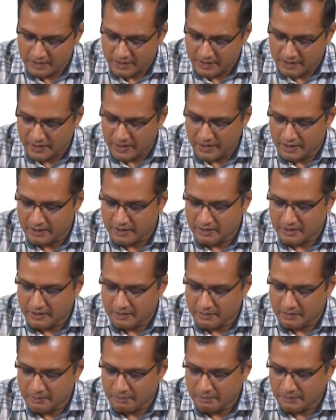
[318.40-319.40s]

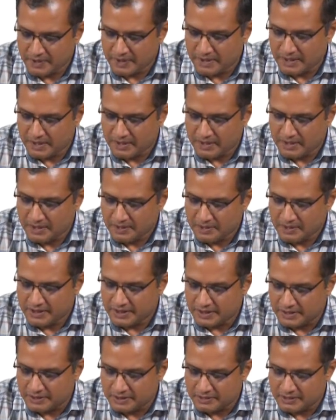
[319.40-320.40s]

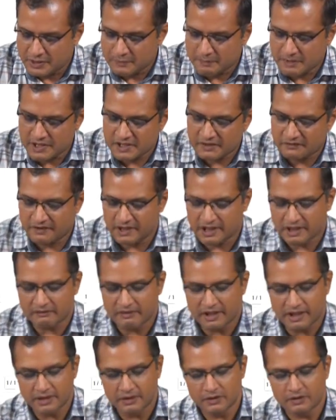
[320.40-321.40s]
NPT, the specified
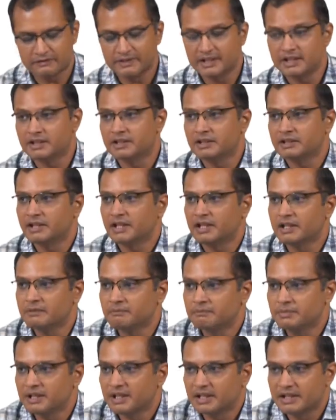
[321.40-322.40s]
value of the
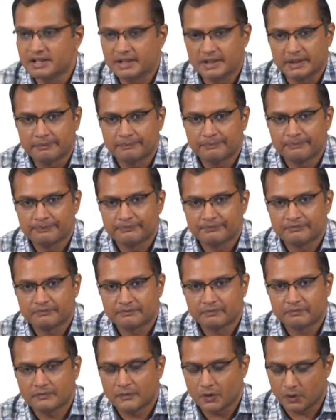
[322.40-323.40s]
NP and T.
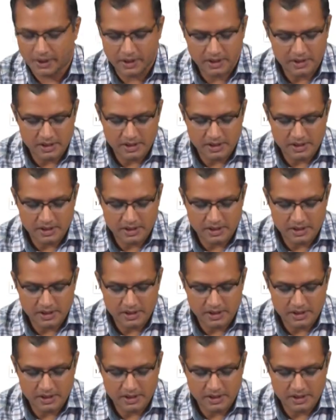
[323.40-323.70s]
Okay.